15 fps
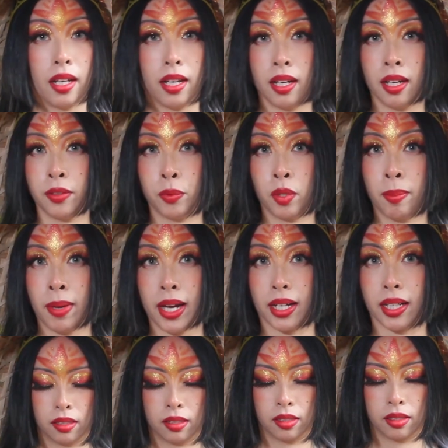And we're
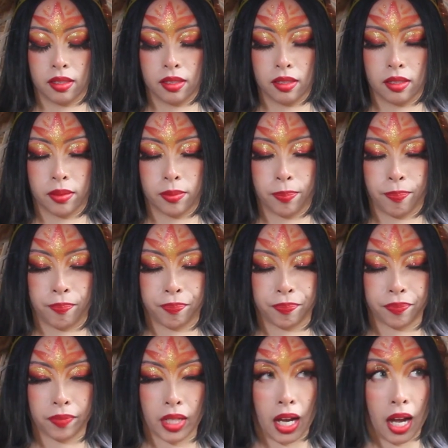back.
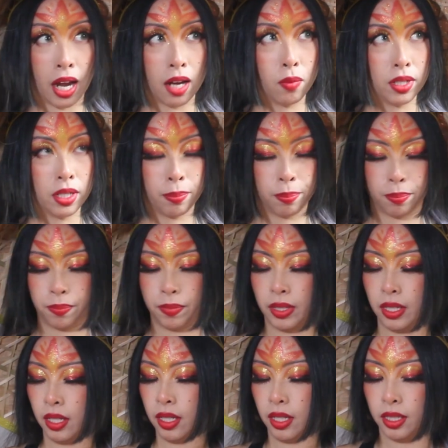I want
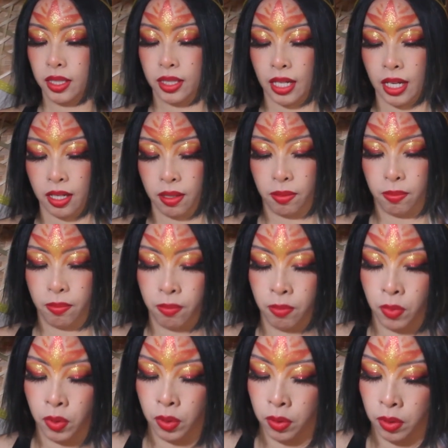to get
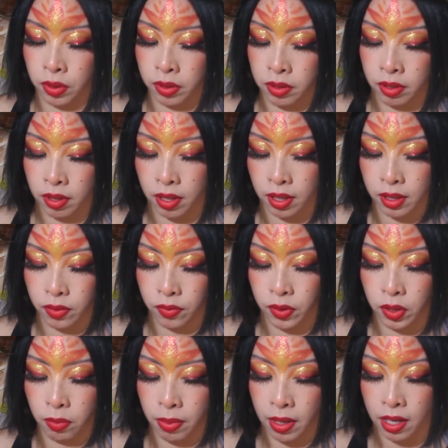more oracle cards for
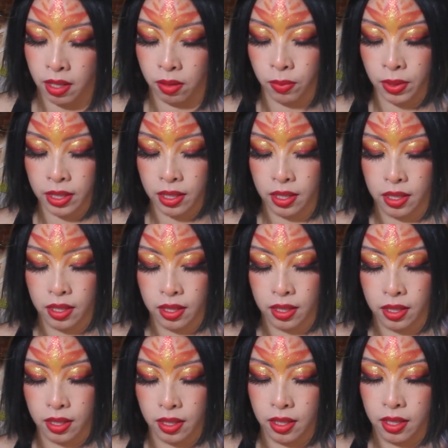you, pile of one.
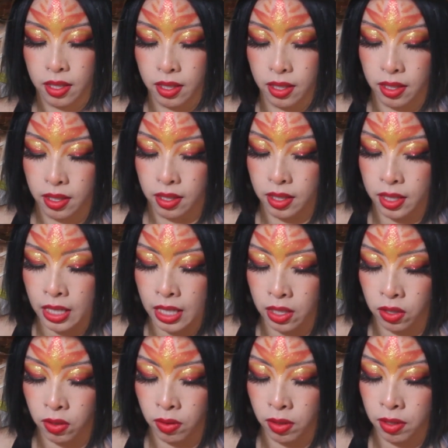Yeah,
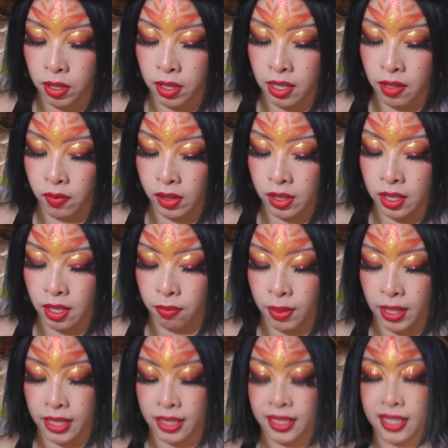so there's definitely
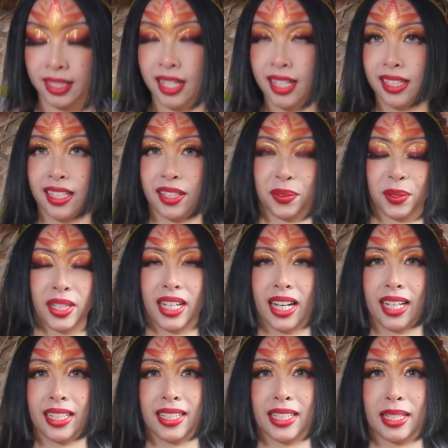setbacks because I literally
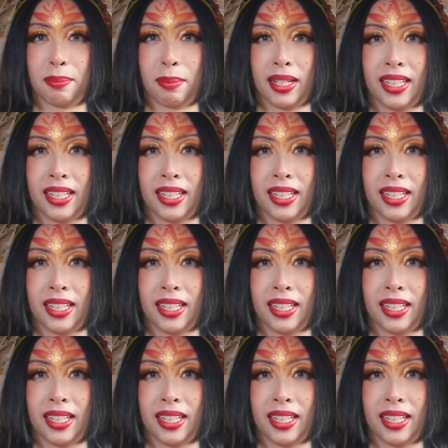had to spend